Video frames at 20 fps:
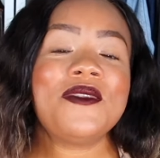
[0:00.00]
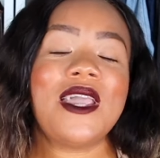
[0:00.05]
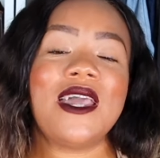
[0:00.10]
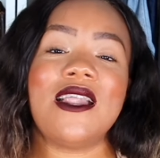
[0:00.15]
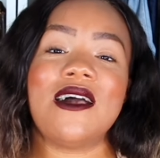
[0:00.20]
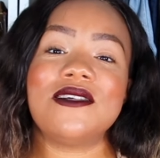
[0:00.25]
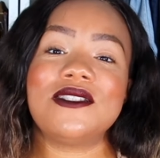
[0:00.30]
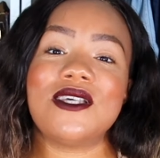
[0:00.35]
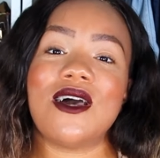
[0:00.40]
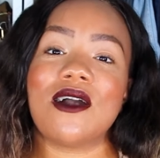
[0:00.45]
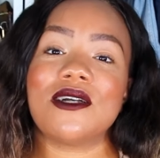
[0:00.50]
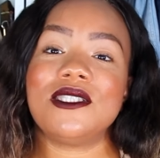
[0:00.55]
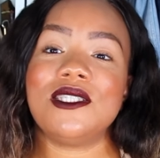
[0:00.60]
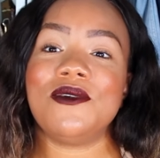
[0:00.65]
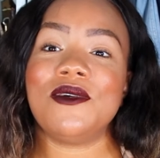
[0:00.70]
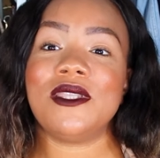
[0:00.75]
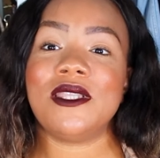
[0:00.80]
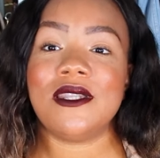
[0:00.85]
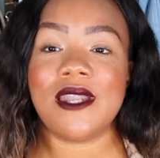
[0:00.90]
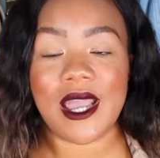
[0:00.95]
And I'll talk to
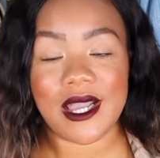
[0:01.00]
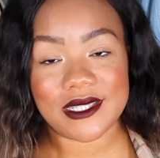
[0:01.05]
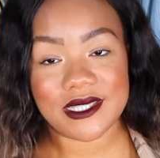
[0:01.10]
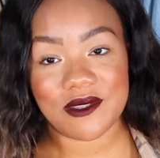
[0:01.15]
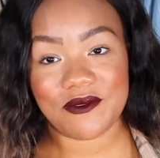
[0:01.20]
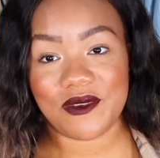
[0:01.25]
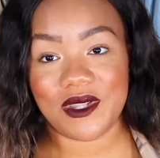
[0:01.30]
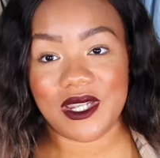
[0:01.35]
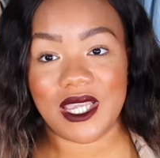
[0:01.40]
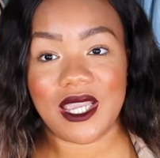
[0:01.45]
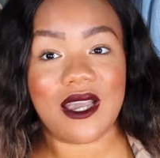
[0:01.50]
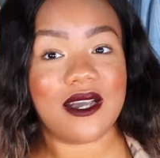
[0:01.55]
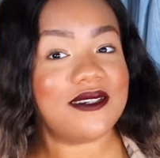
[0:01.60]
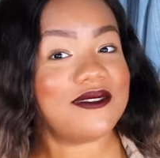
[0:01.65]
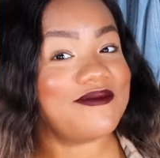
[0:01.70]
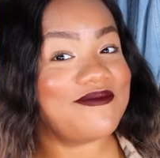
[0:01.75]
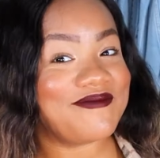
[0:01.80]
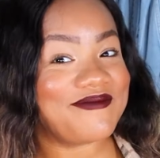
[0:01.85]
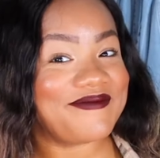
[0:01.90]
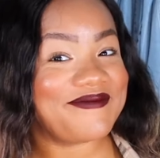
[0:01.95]
you in the next video.
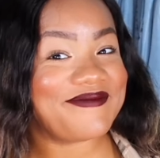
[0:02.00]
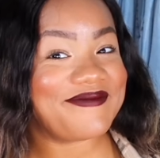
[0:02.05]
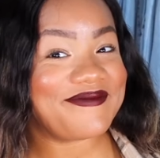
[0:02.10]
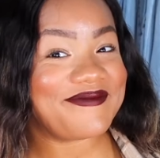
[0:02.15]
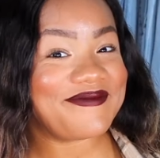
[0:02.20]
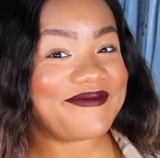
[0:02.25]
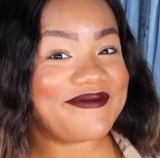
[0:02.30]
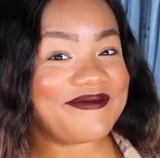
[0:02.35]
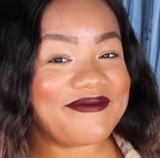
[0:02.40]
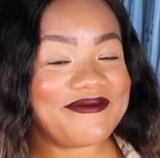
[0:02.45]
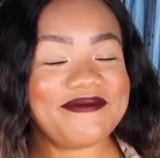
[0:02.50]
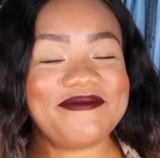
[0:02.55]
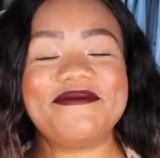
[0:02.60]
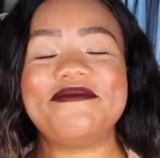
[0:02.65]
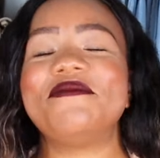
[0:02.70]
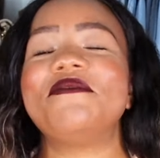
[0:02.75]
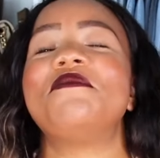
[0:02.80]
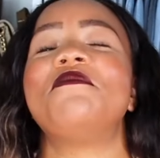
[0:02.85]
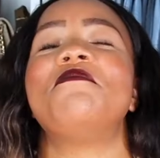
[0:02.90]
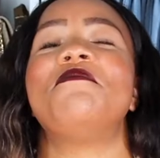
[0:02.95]

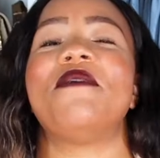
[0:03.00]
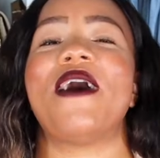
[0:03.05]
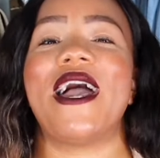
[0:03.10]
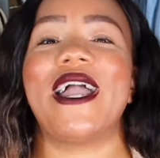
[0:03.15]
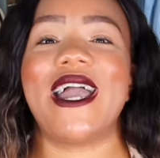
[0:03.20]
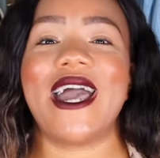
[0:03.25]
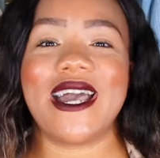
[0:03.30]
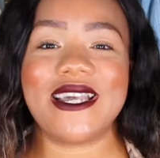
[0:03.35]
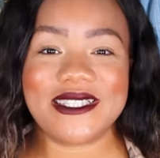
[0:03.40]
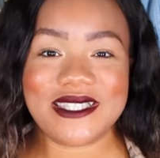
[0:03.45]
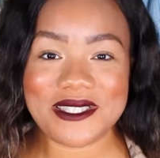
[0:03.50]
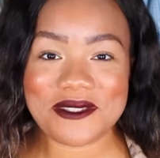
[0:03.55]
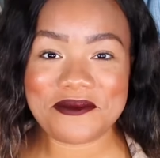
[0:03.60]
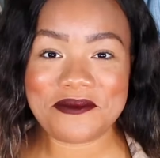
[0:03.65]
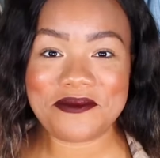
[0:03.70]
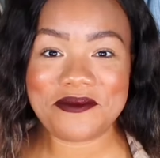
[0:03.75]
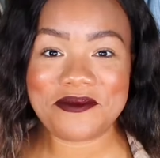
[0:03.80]
Bye guys.